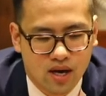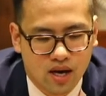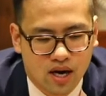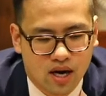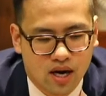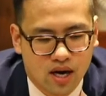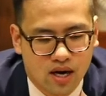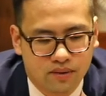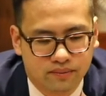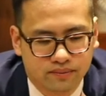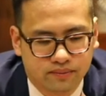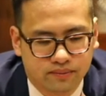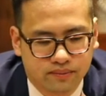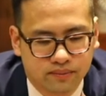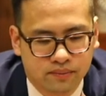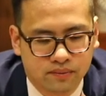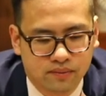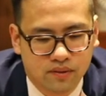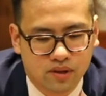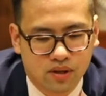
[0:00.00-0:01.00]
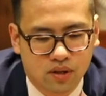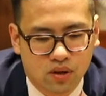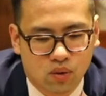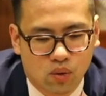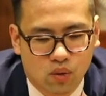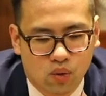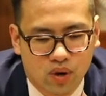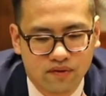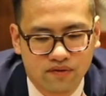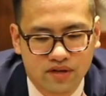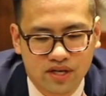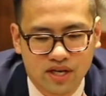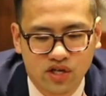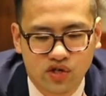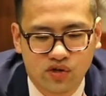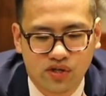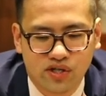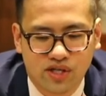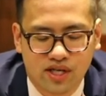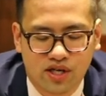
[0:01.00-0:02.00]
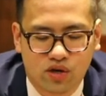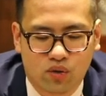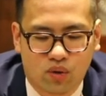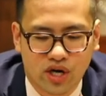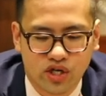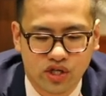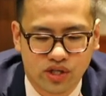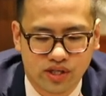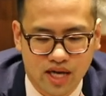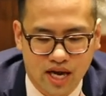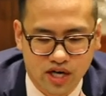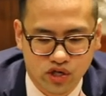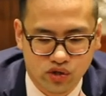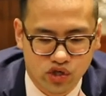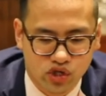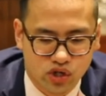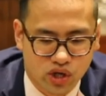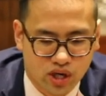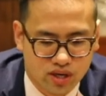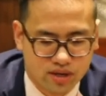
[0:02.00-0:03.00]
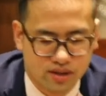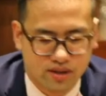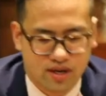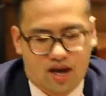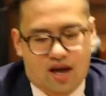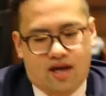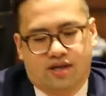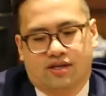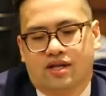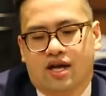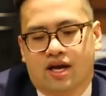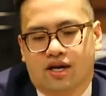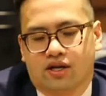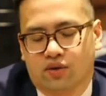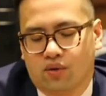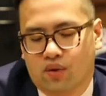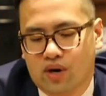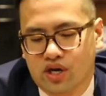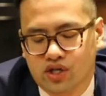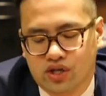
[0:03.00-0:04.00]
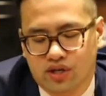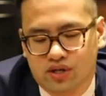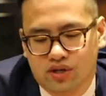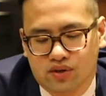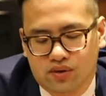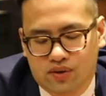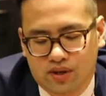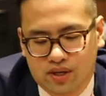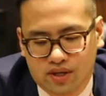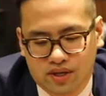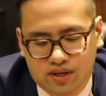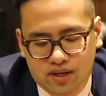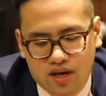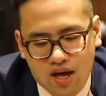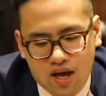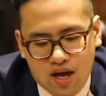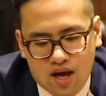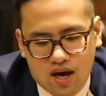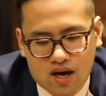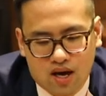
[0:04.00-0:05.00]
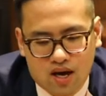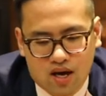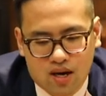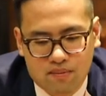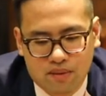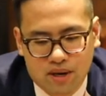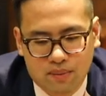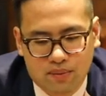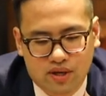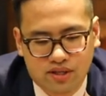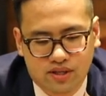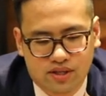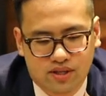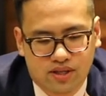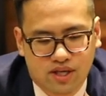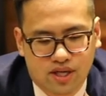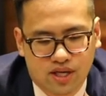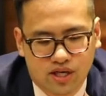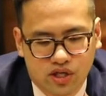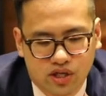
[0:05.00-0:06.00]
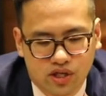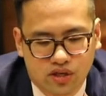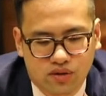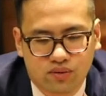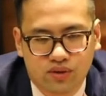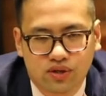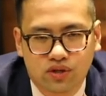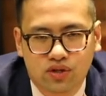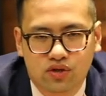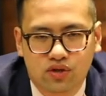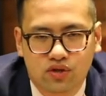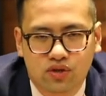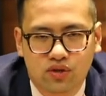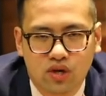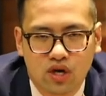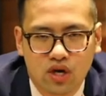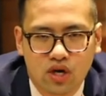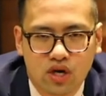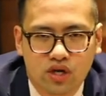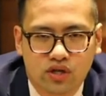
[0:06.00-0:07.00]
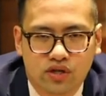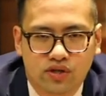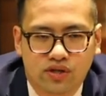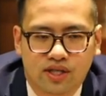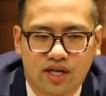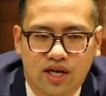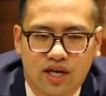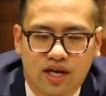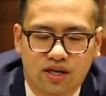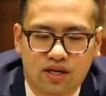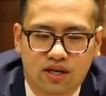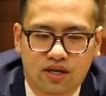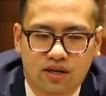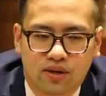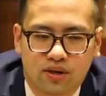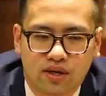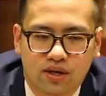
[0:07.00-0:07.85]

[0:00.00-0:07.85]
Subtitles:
One of the interesting questions, actually, John asked that question during my presentation, was to say,